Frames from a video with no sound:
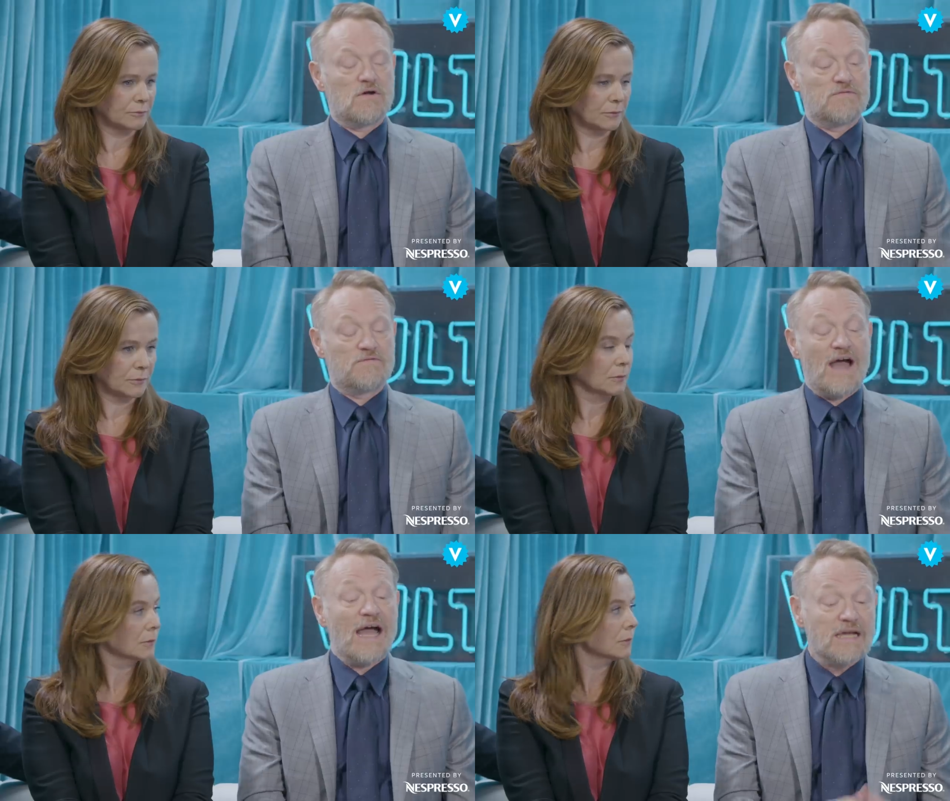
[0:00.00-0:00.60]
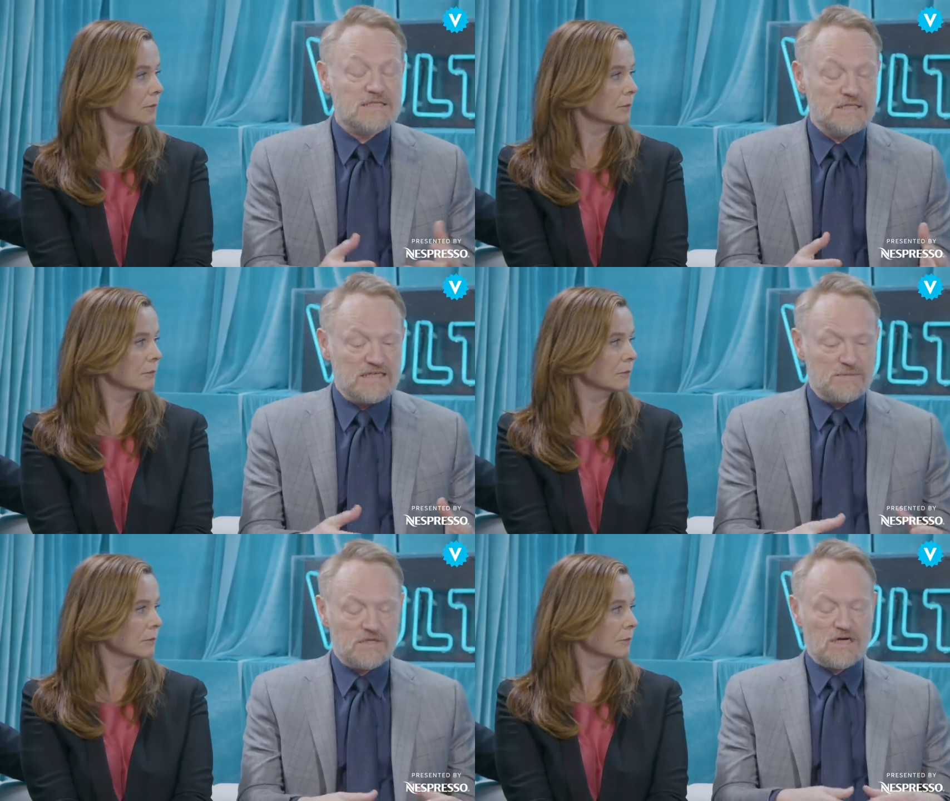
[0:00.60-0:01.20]
Speaker 1: of facts, the
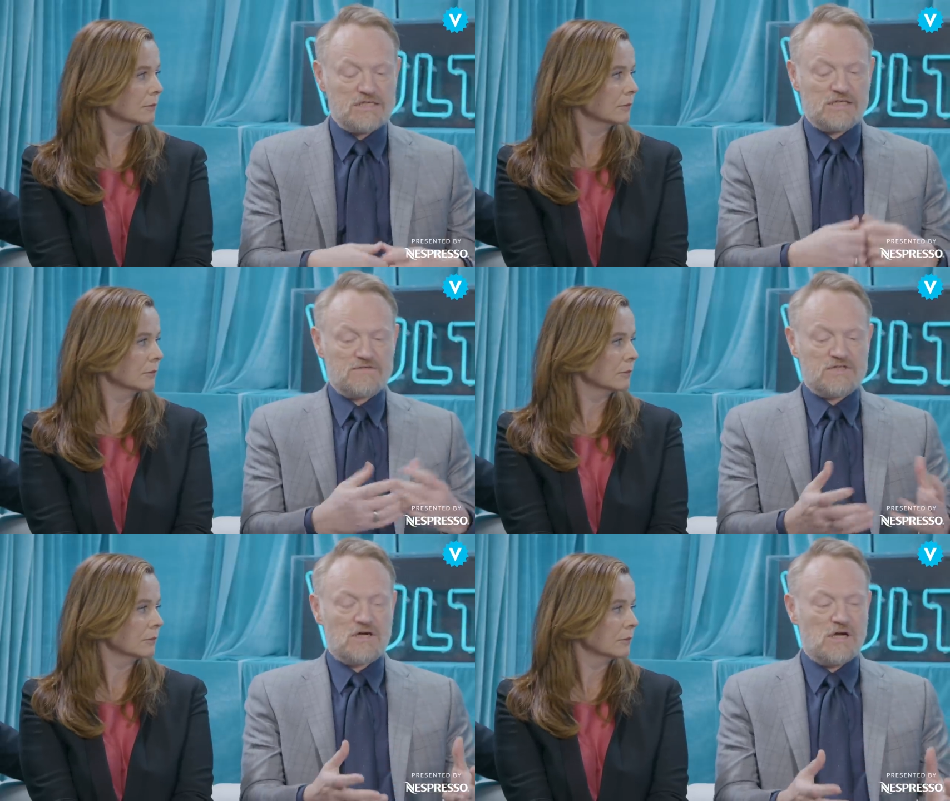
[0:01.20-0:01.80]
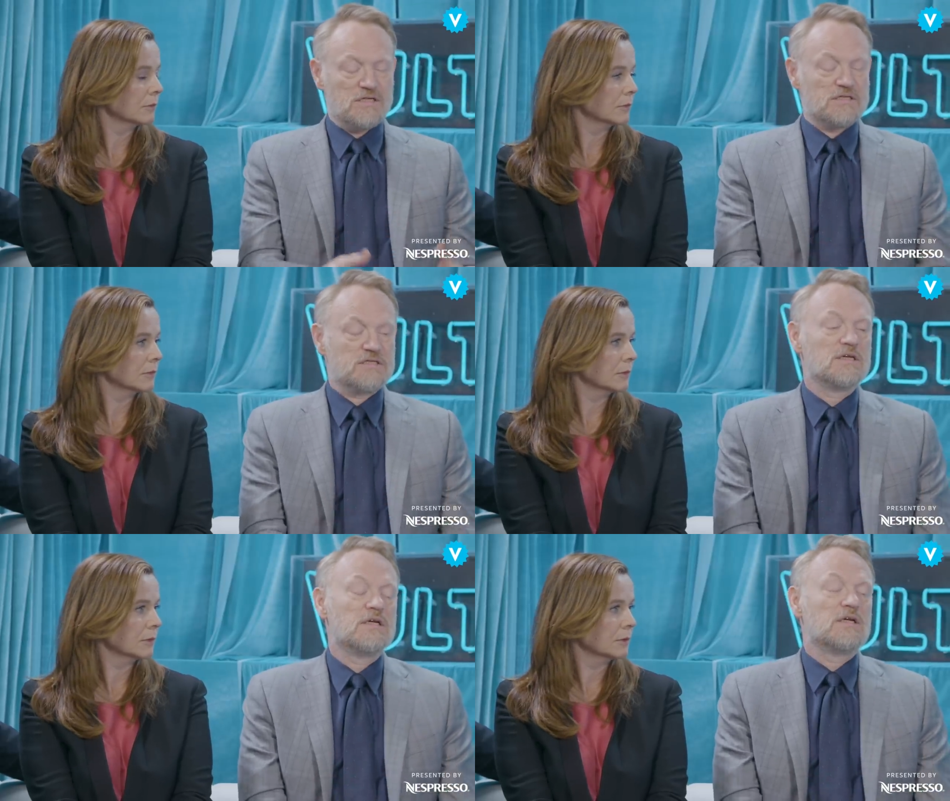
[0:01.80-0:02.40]
demonising of
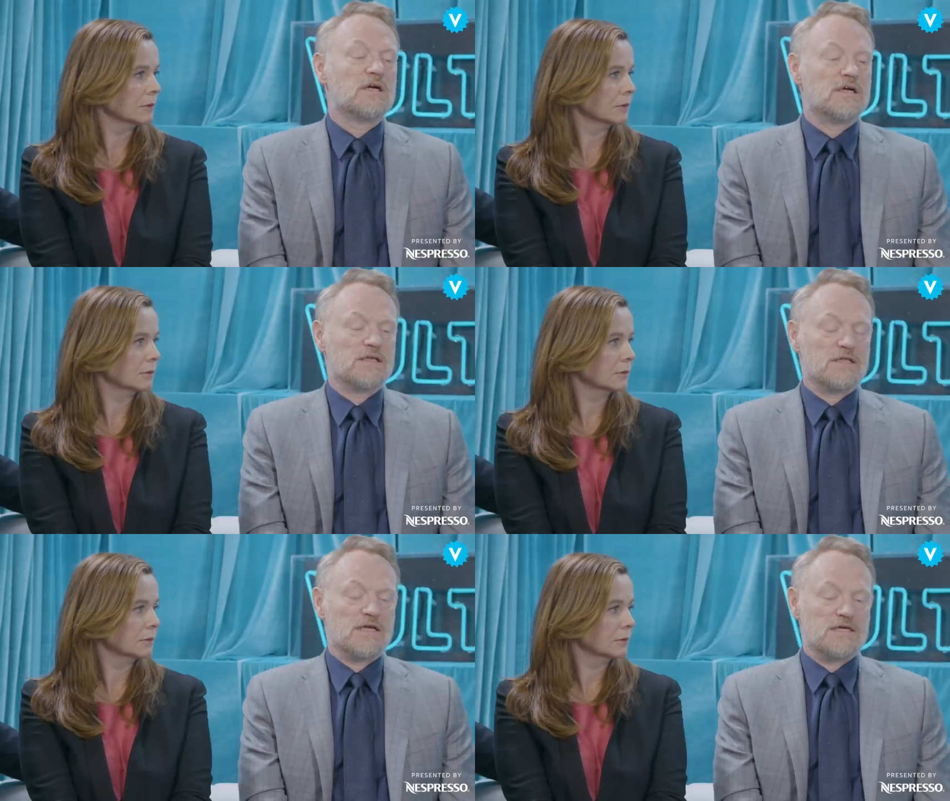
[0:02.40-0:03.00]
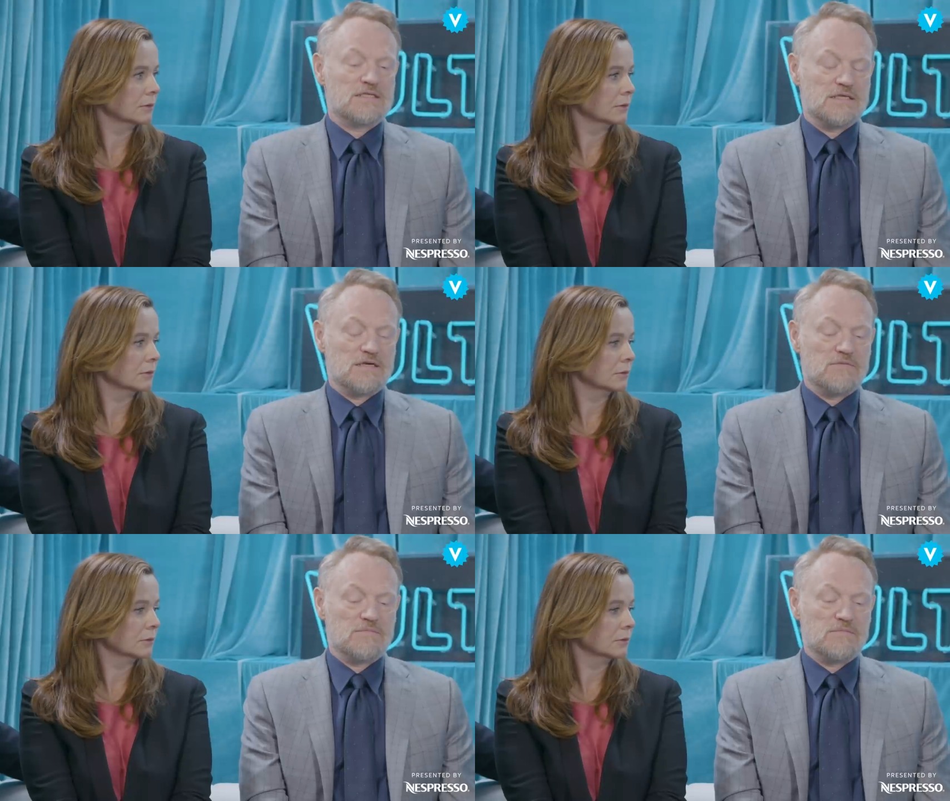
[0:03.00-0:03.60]
science, and then there's,
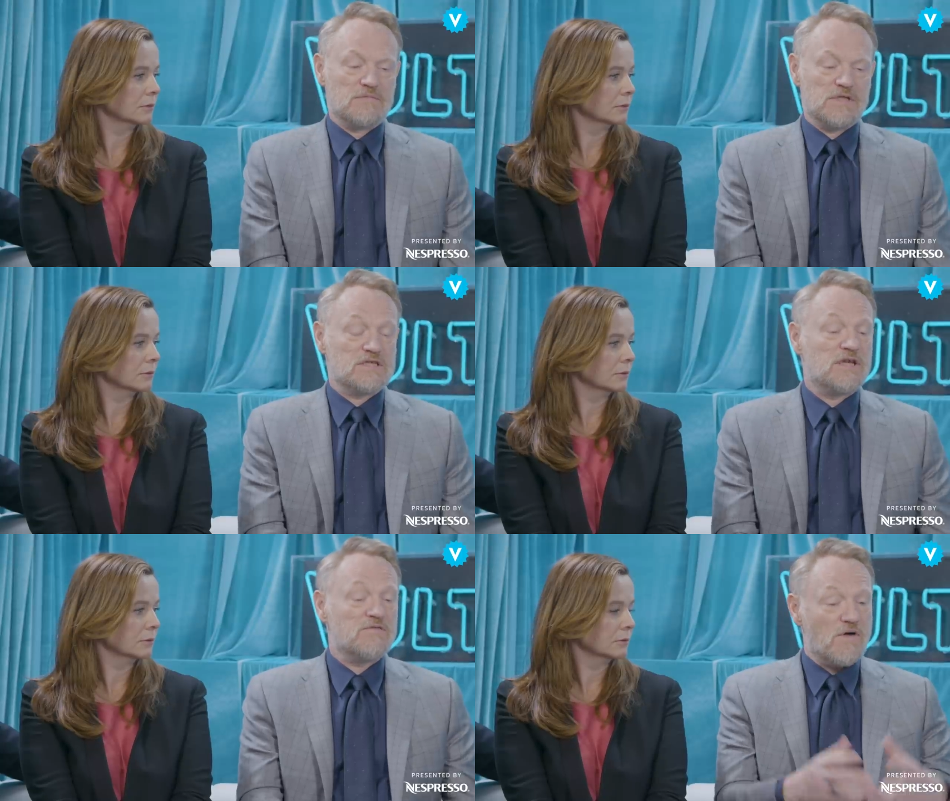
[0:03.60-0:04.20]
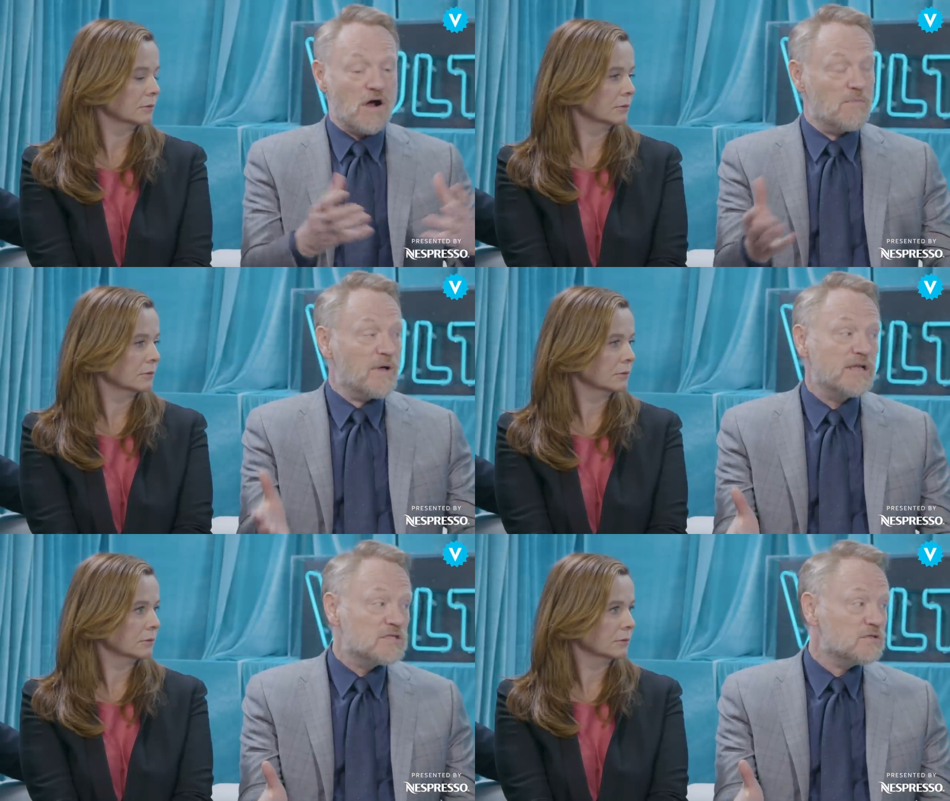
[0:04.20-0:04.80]
um, there's an
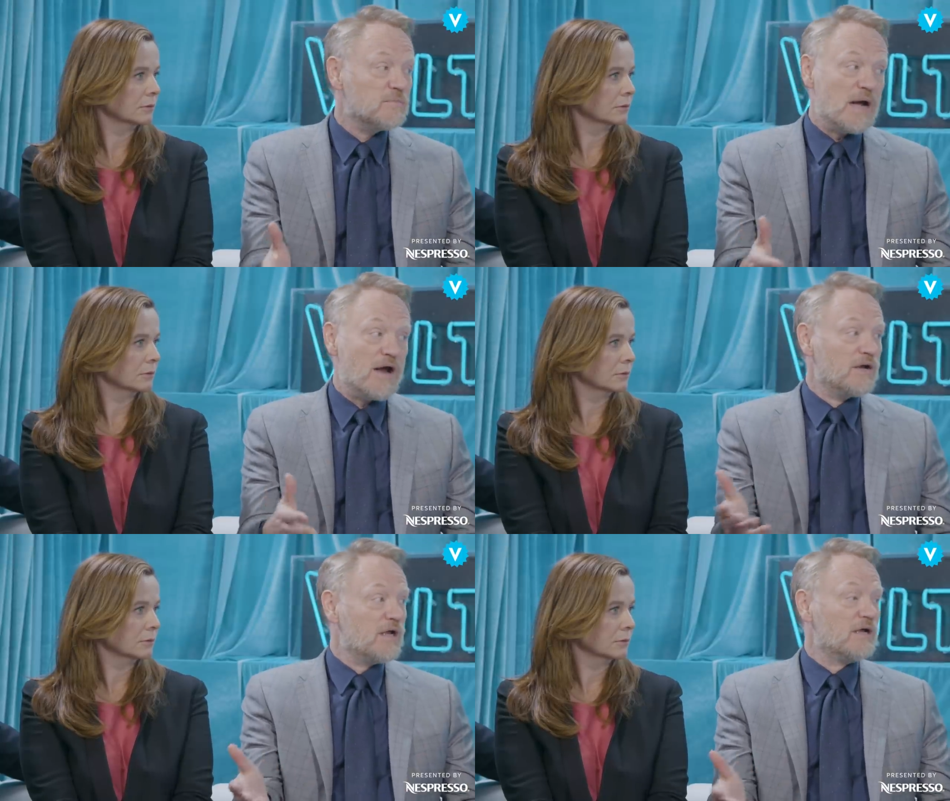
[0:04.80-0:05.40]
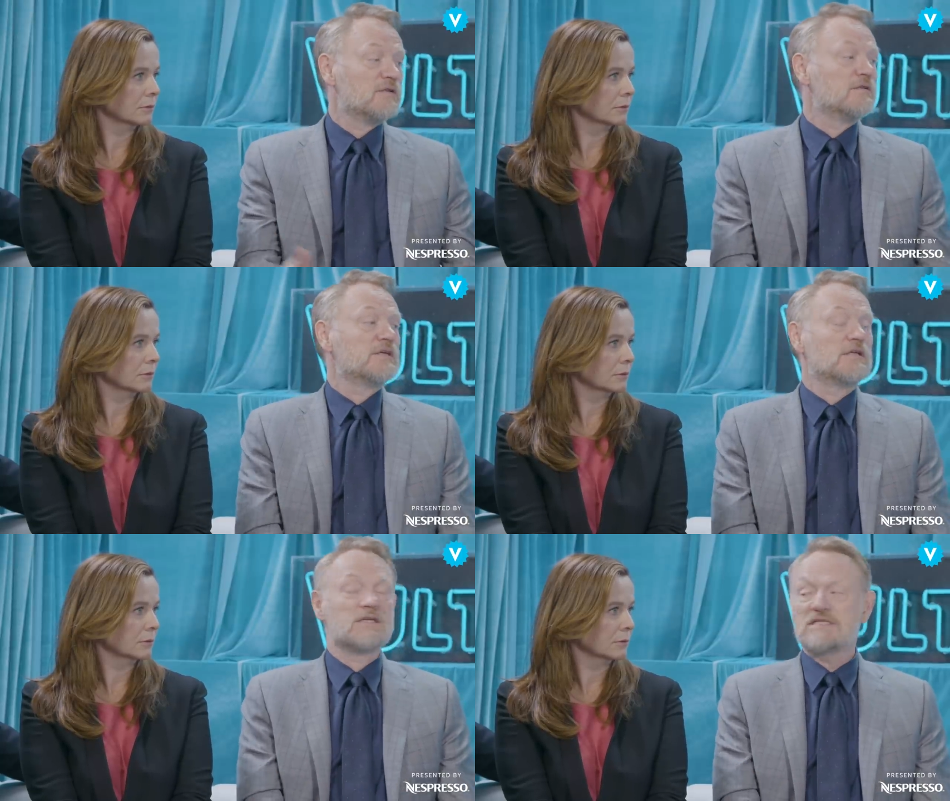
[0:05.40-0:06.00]
environmental parallel,
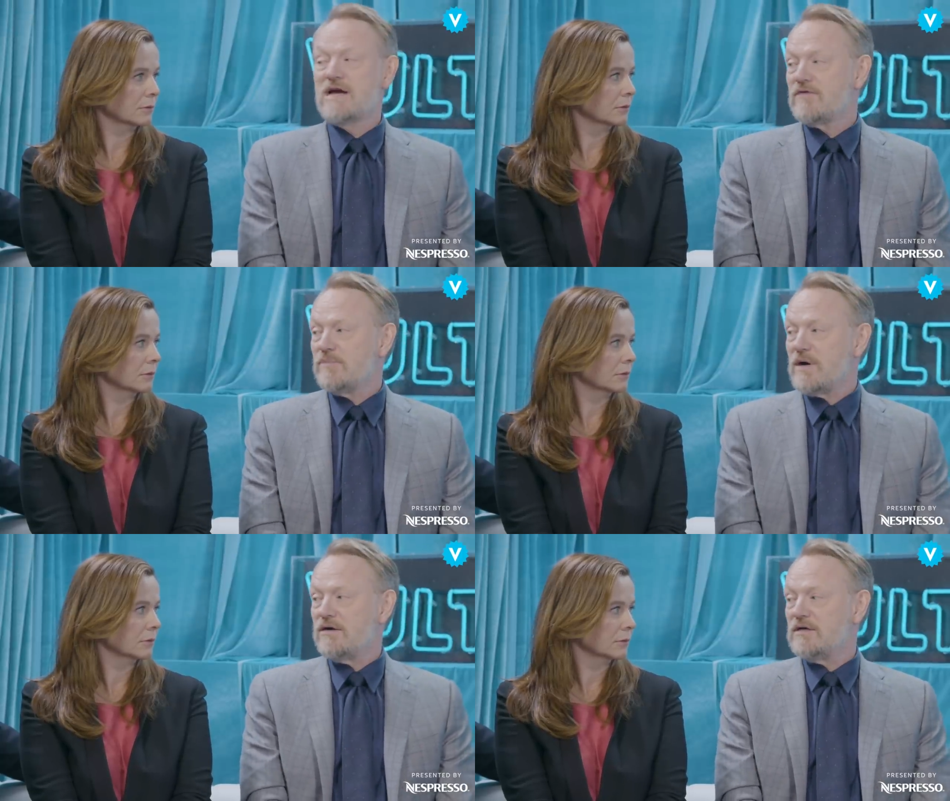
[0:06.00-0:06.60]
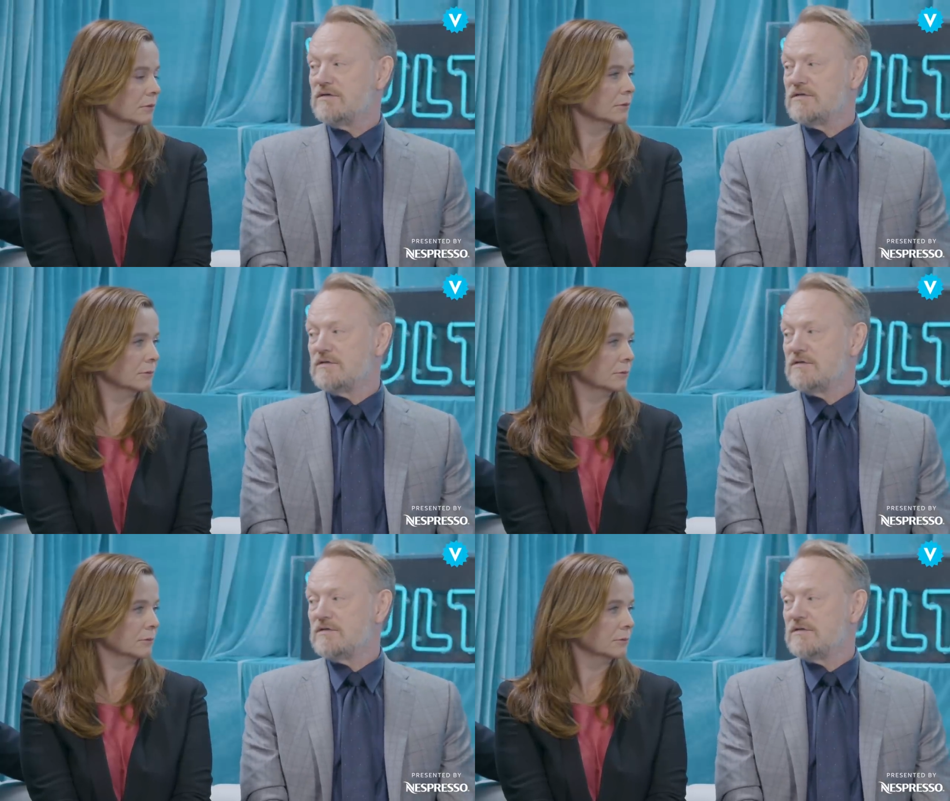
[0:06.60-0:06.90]
yeah, there's several parallels.